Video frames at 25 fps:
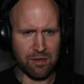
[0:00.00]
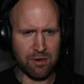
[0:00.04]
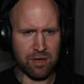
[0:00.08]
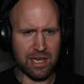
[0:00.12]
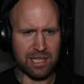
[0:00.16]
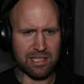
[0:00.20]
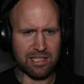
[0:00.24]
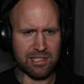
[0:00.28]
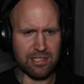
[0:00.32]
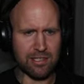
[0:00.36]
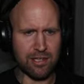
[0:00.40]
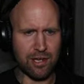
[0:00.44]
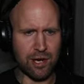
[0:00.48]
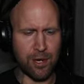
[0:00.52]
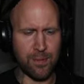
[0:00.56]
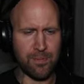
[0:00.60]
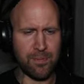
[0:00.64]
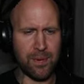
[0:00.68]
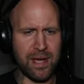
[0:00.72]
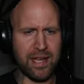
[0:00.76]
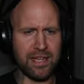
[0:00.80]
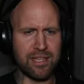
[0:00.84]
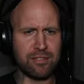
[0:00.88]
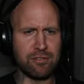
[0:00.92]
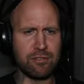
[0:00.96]
you can start
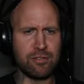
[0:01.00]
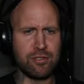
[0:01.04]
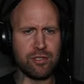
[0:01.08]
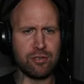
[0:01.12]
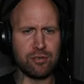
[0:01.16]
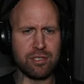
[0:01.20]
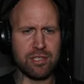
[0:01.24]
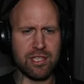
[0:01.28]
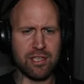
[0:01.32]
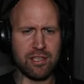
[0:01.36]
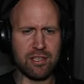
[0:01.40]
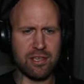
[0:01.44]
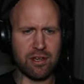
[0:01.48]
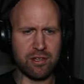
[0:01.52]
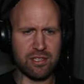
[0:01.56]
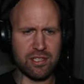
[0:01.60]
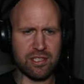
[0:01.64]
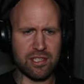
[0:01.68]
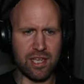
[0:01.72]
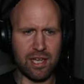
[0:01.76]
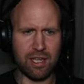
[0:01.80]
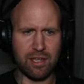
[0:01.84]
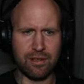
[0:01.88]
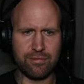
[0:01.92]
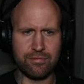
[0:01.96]
by introducing
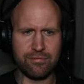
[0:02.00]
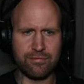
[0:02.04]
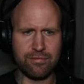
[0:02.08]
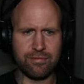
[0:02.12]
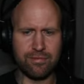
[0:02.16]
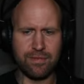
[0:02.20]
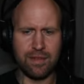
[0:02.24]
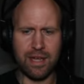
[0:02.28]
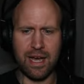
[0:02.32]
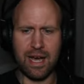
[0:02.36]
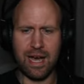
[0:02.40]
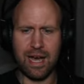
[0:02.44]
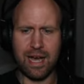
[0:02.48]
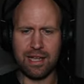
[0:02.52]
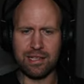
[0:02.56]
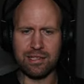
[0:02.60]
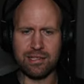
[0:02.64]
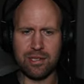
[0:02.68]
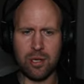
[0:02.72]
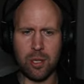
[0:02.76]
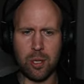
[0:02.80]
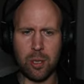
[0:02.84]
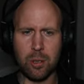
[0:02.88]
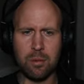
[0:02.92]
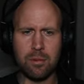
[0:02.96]
yourself,
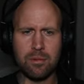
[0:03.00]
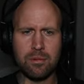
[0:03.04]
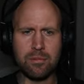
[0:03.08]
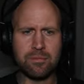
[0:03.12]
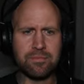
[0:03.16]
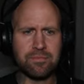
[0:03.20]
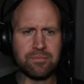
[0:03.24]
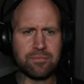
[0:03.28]
asshole.